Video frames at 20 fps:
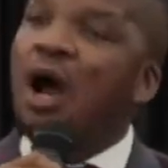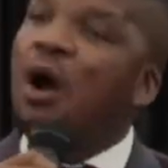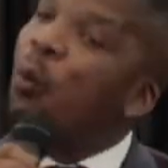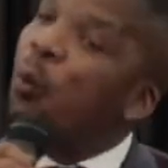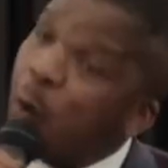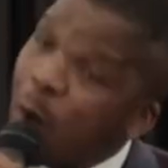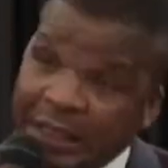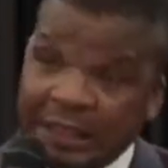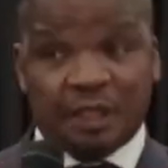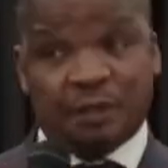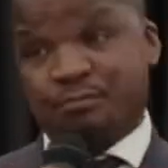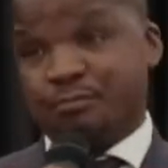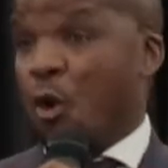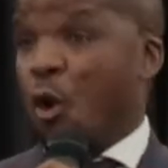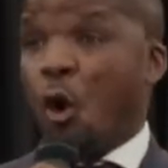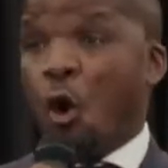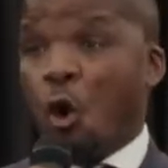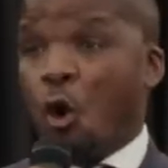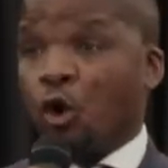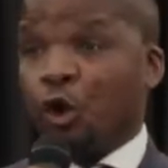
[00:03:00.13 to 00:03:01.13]
What
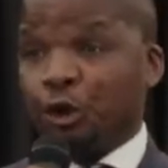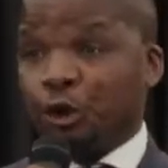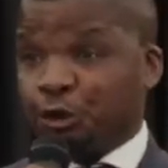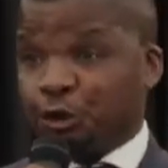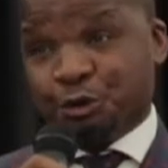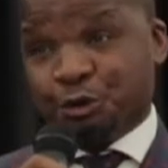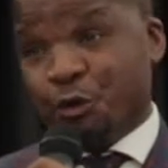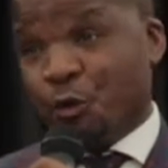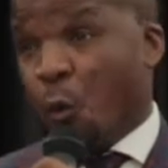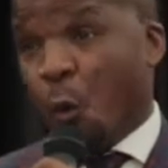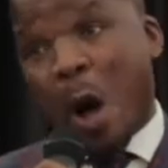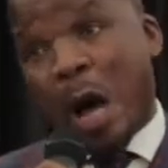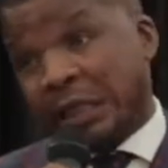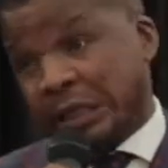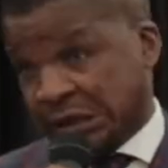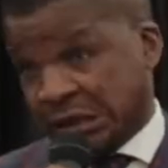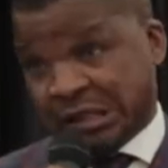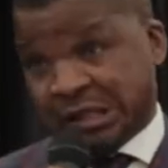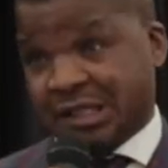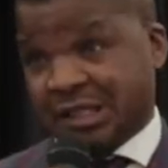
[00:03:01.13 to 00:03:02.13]
more you want?